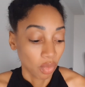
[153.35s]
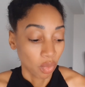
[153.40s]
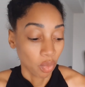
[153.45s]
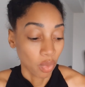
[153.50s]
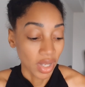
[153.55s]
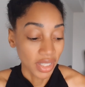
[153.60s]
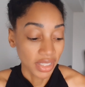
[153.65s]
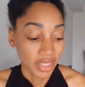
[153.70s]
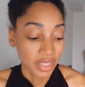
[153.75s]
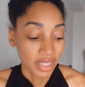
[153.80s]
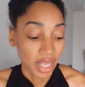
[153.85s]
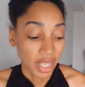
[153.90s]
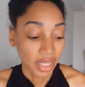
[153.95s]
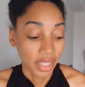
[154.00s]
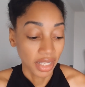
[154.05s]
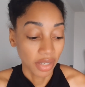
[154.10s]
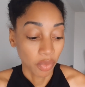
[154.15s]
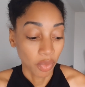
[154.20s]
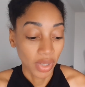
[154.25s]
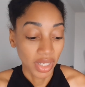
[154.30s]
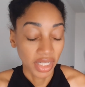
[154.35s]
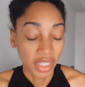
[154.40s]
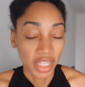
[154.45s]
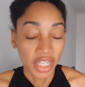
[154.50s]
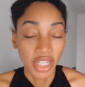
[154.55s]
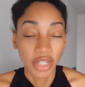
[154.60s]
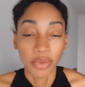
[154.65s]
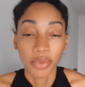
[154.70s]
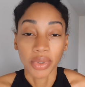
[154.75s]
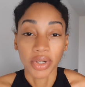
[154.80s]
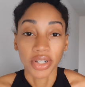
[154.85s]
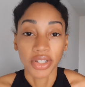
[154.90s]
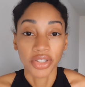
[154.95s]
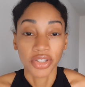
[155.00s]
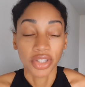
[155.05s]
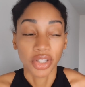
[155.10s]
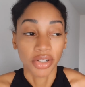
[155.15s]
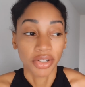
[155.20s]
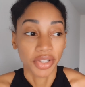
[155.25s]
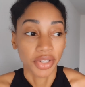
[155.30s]
What's selling, what
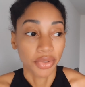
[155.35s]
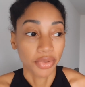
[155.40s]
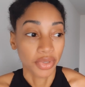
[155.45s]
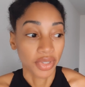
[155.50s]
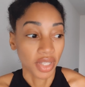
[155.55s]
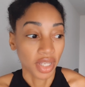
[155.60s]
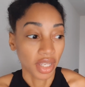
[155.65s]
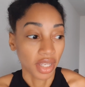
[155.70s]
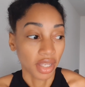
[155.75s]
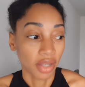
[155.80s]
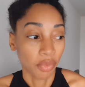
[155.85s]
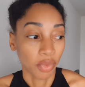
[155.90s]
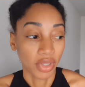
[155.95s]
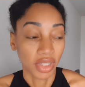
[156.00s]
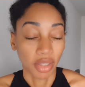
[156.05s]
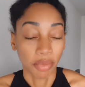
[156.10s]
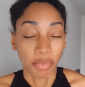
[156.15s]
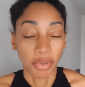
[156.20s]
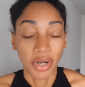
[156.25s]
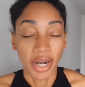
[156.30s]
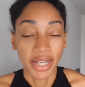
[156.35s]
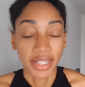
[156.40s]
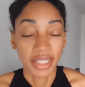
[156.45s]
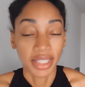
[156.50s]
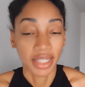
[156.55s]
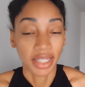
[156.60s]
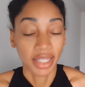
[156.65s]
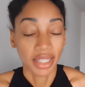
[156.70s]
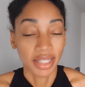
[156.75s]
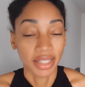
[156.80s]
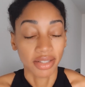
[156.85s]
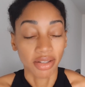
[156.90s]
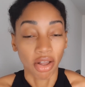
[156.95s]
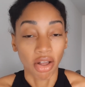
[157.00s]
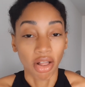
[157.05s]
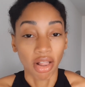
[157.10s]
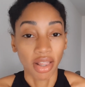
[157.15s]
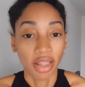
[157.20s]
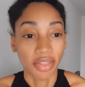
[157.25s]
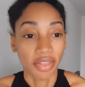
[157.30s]
keywords they're using, what the pricing is,
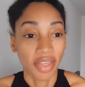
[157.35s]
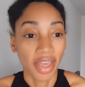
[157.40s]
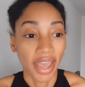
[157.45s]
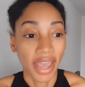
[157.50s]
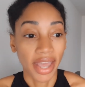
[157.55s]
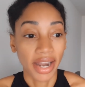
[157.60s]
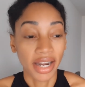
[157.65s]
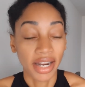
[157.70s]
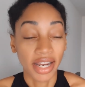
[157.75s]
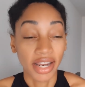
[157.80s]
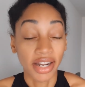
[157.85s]
all of that.